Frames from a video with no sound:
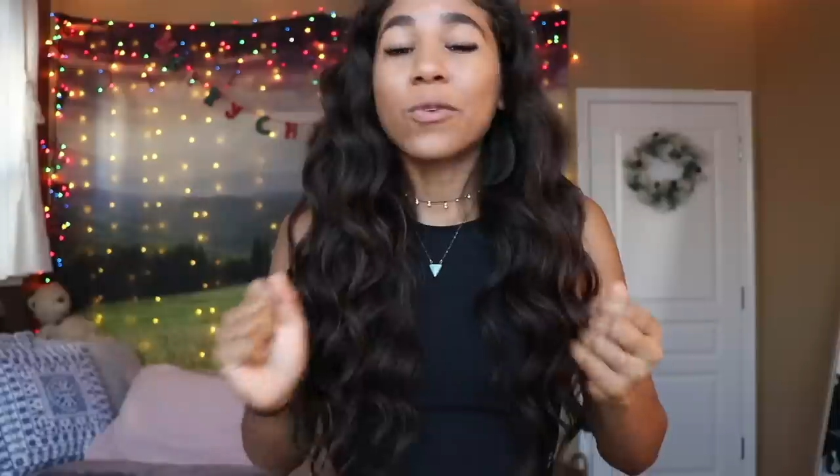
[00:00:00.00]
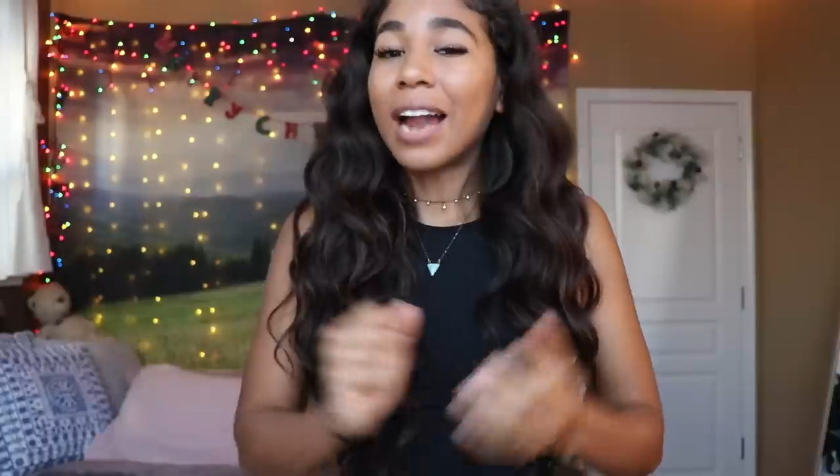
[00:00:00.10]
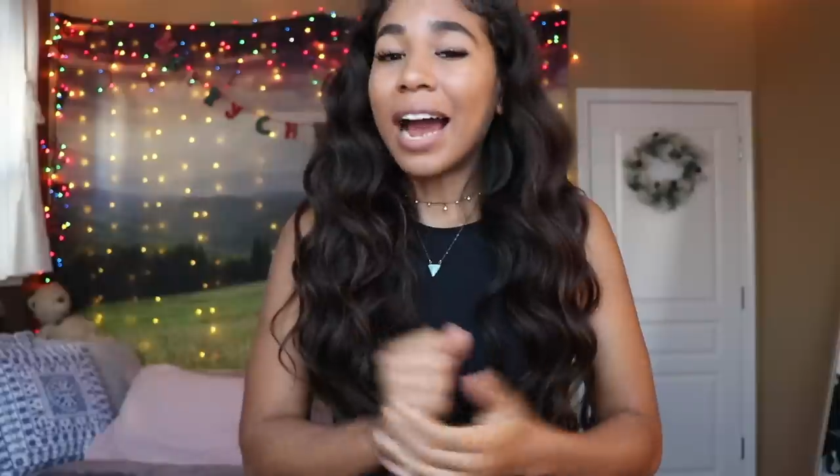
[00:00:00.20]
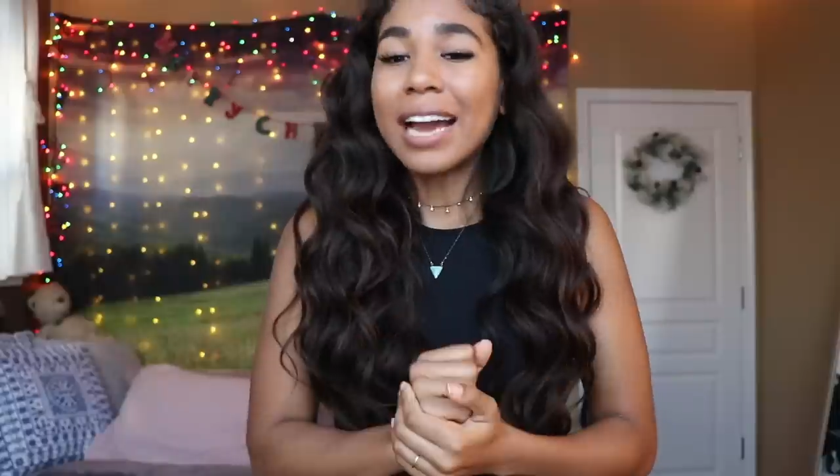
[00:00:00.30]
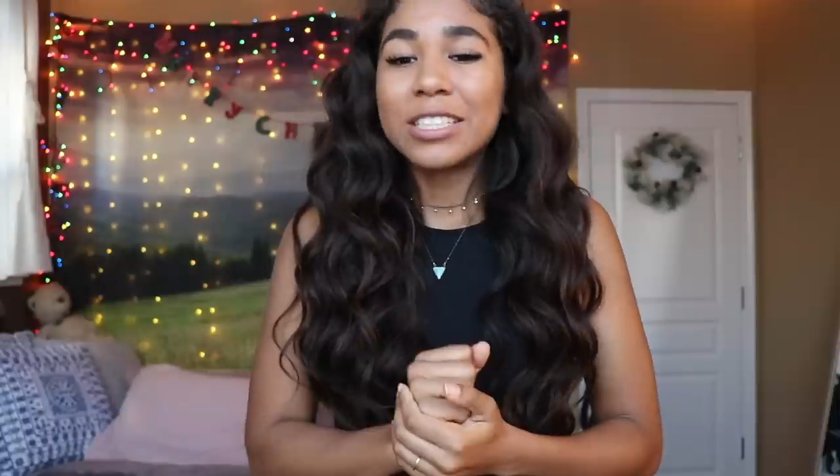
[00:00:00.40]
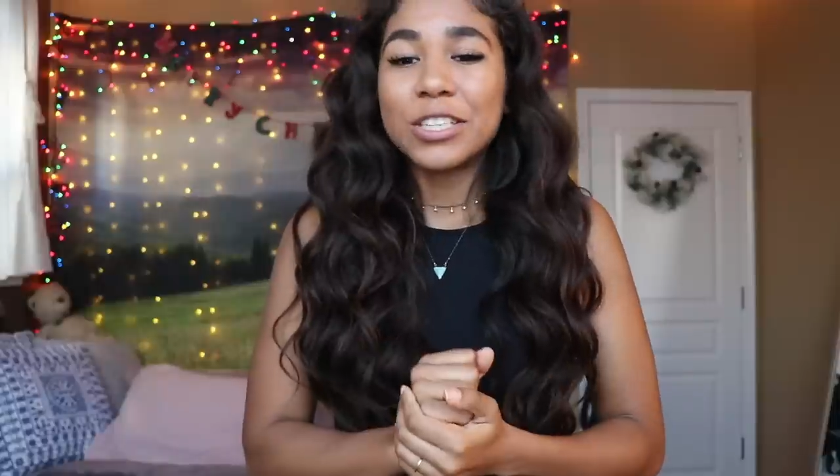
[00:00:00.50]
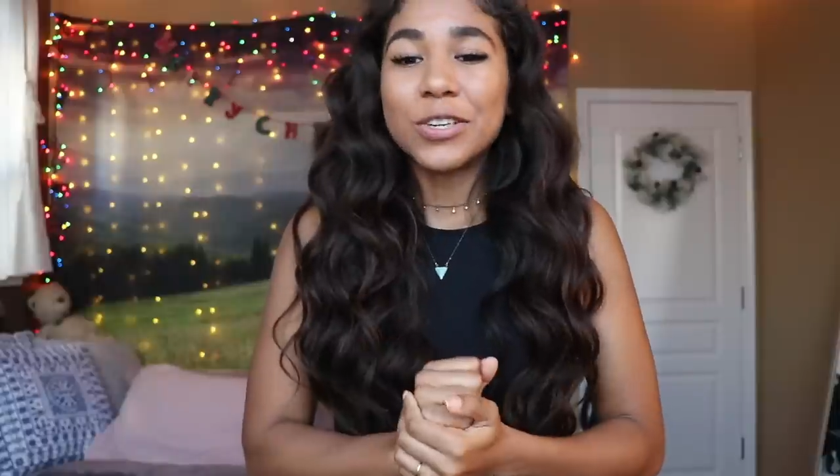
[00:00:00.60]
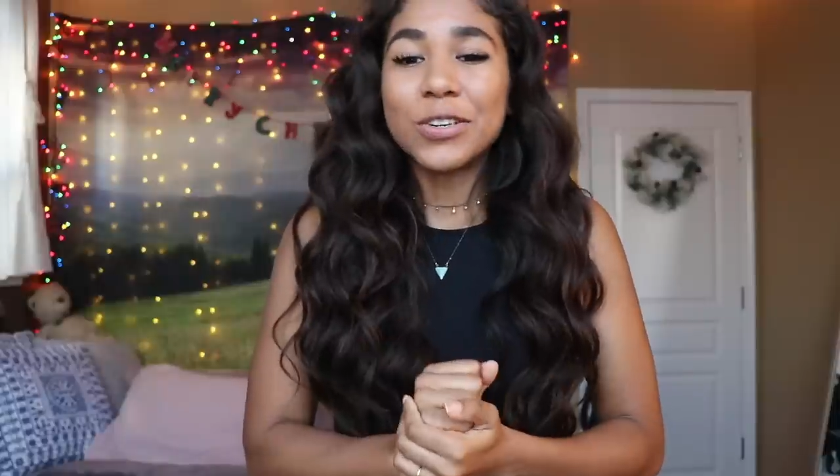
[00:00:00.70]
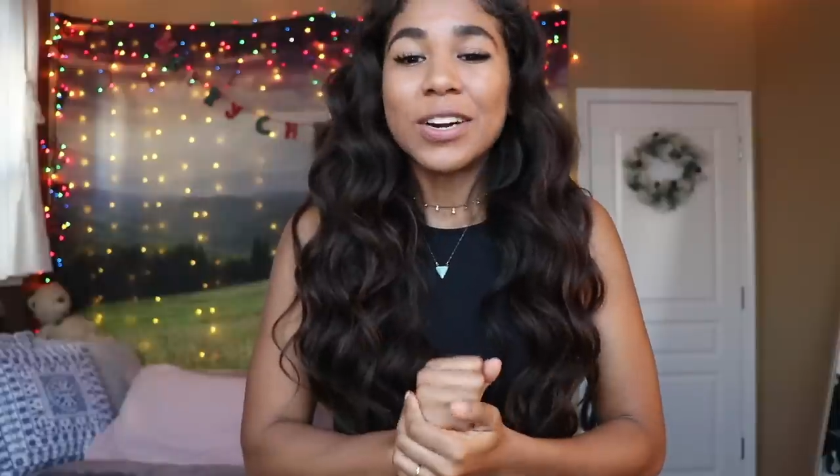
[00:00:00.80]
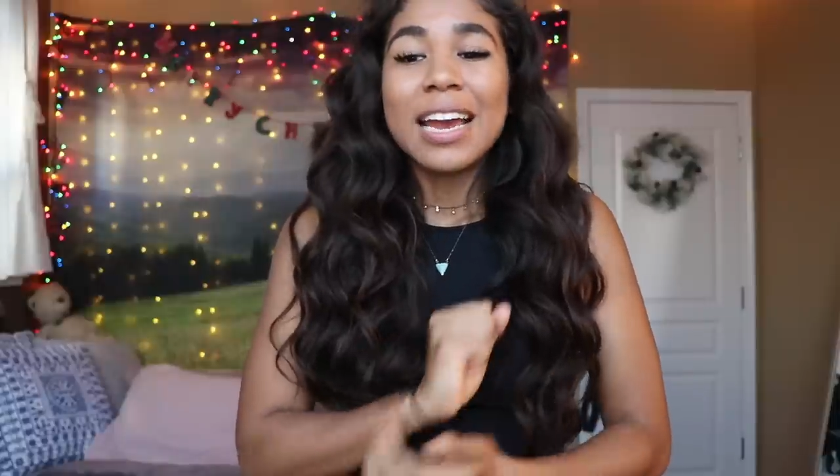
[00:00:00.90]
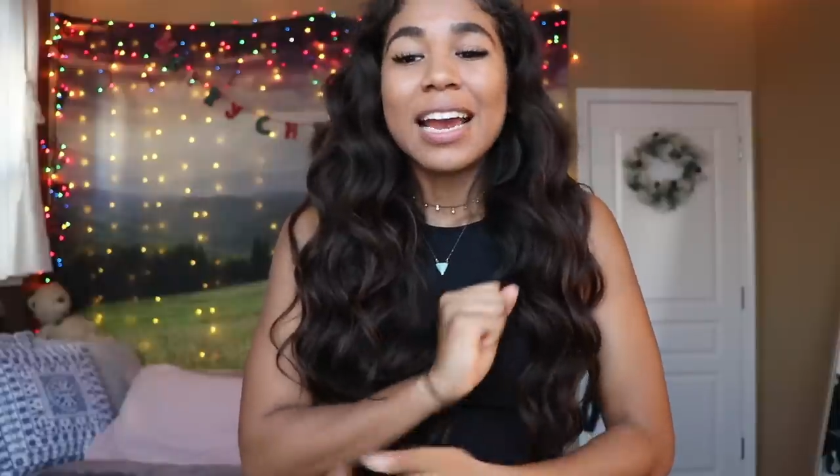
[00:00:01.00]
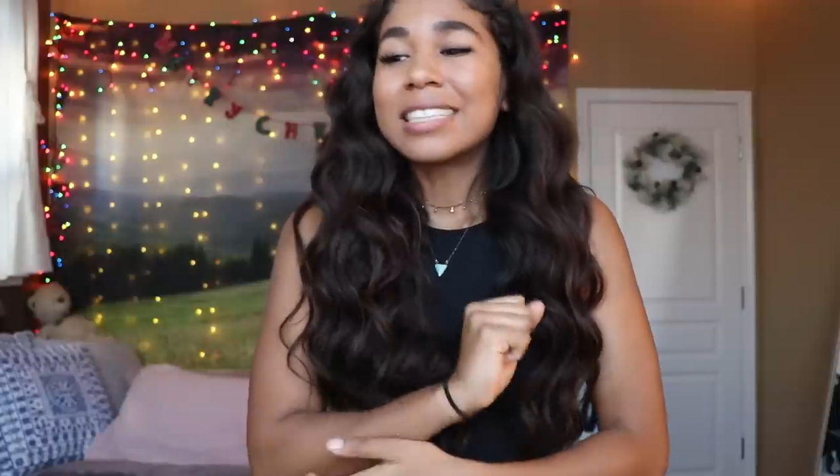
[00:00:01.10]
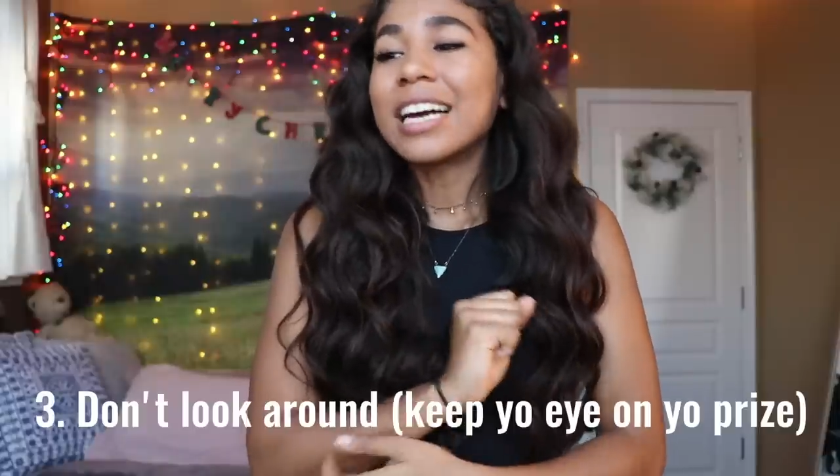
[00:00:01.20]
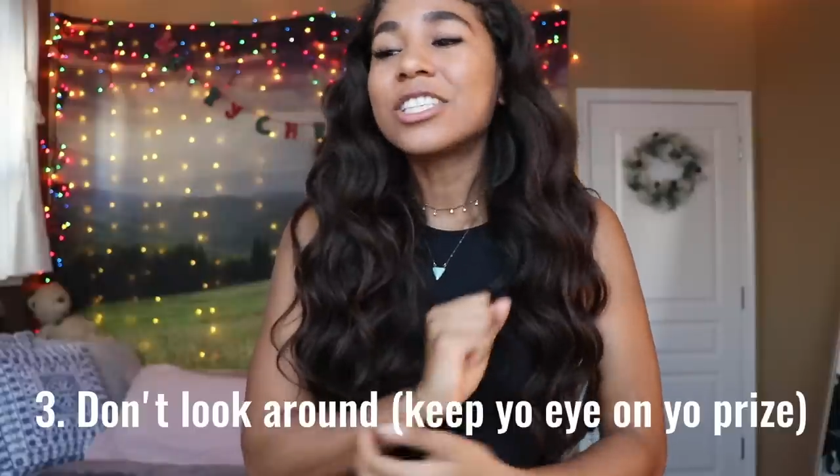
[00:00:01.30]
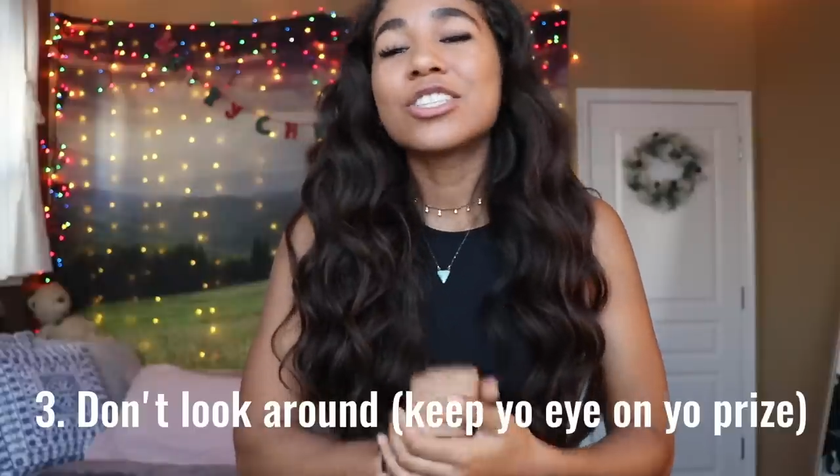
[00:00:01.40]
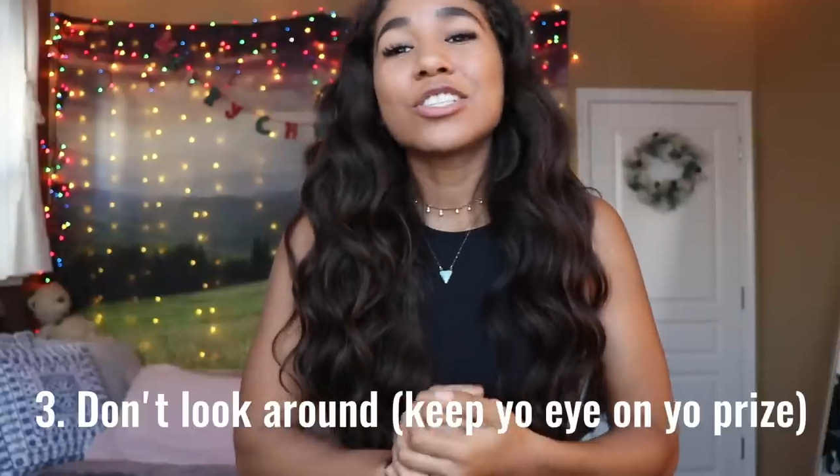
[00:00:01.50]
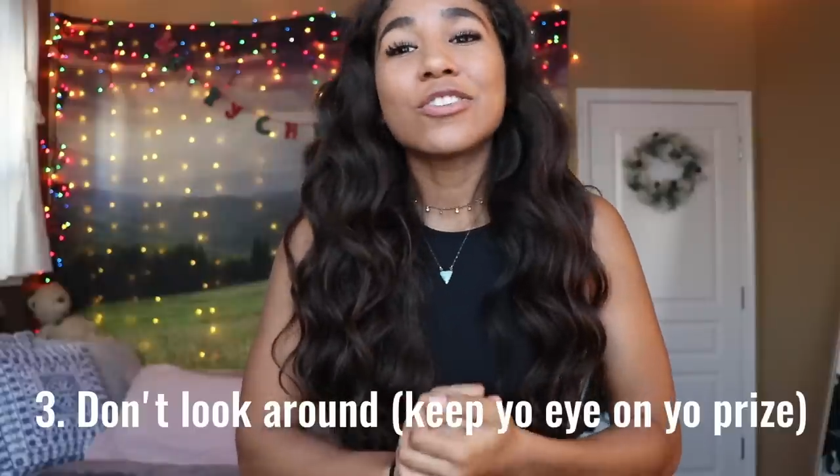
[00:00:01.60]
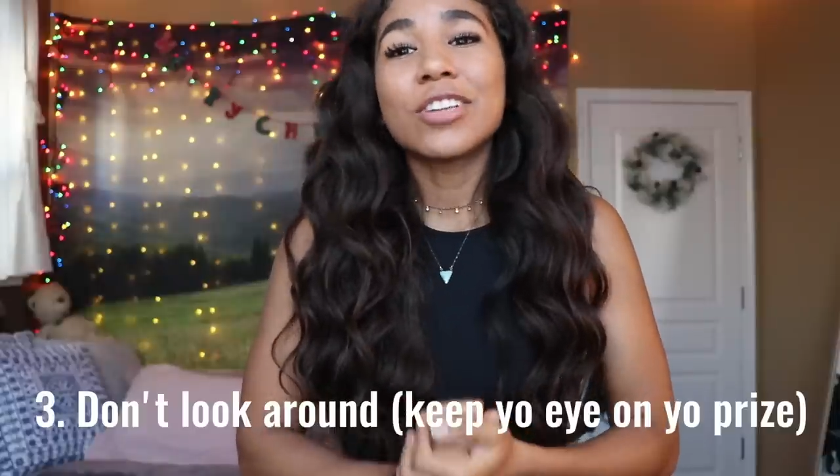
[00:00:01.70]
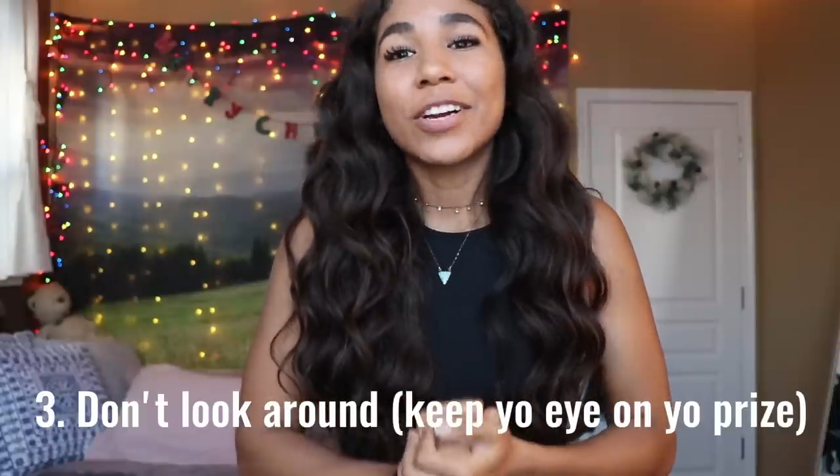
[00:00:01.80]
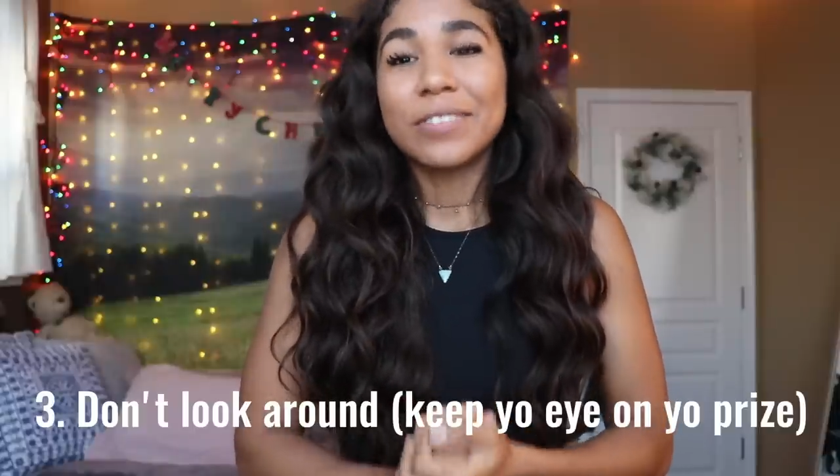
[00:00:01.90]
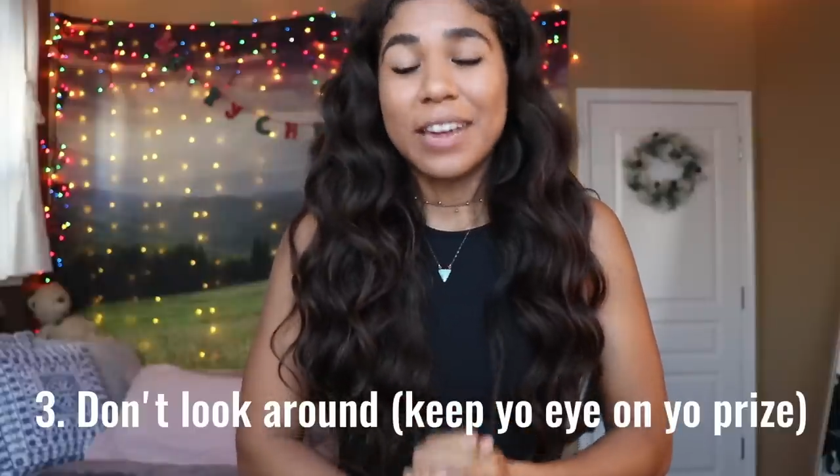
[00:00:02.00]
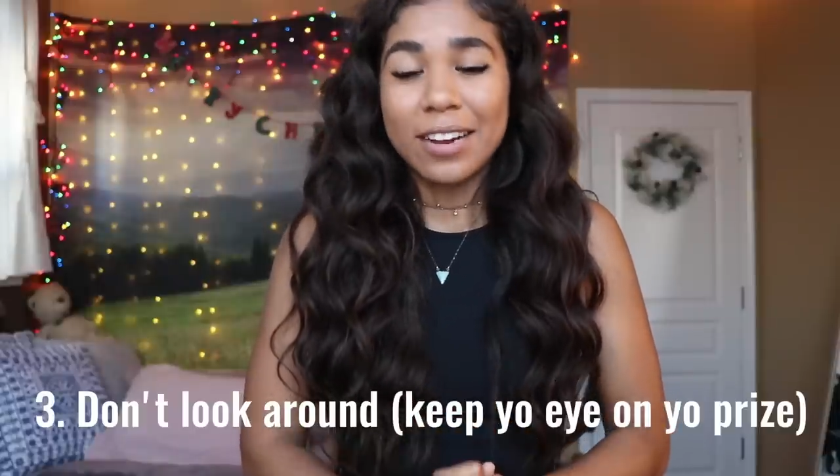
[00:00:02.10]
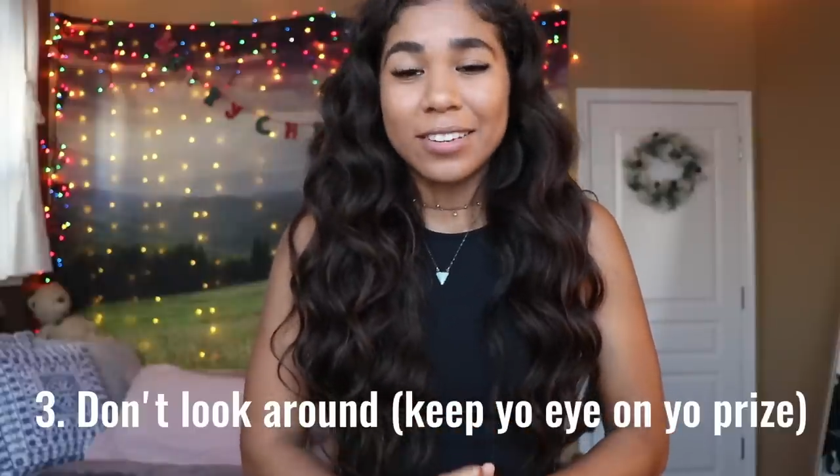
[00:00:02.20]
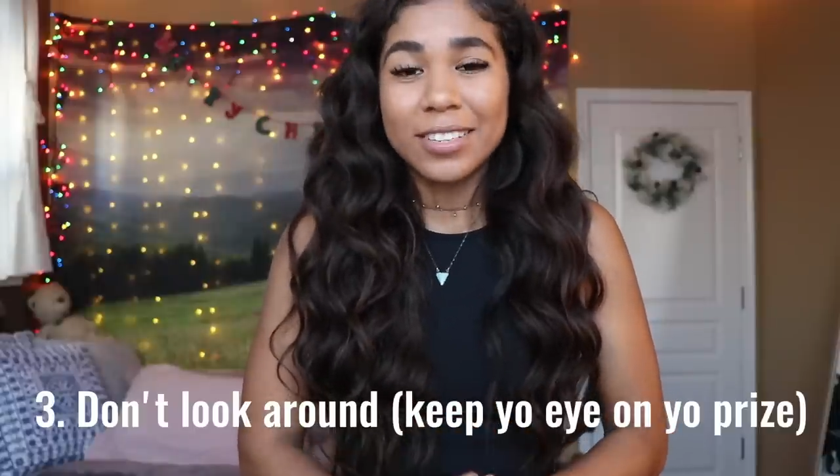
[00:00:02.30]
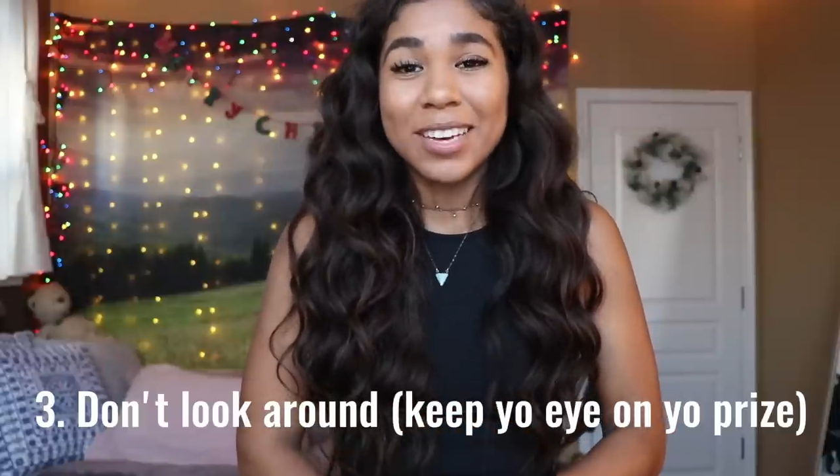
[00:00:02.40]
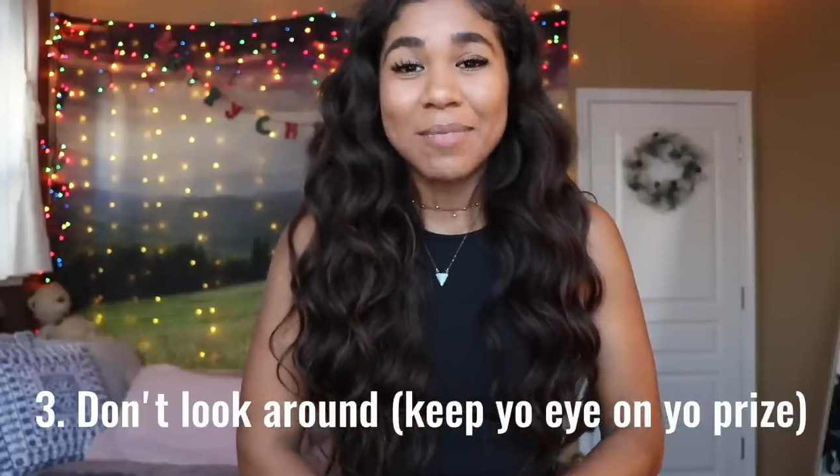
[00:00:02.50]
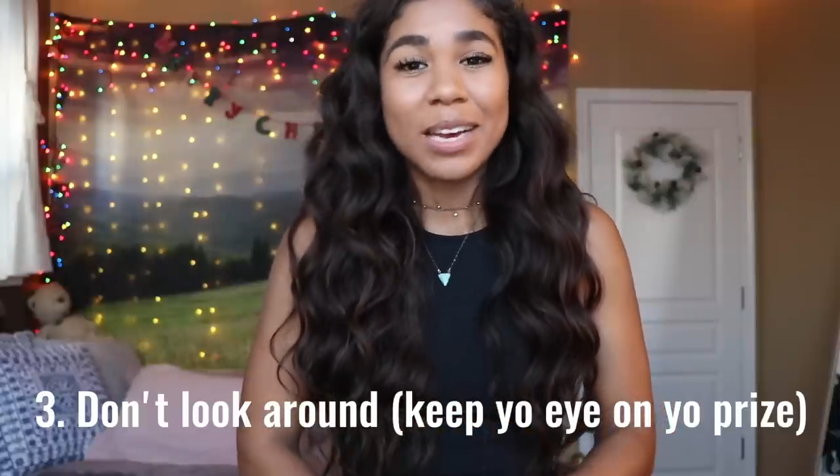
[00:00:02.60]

What I do is I just don't look around,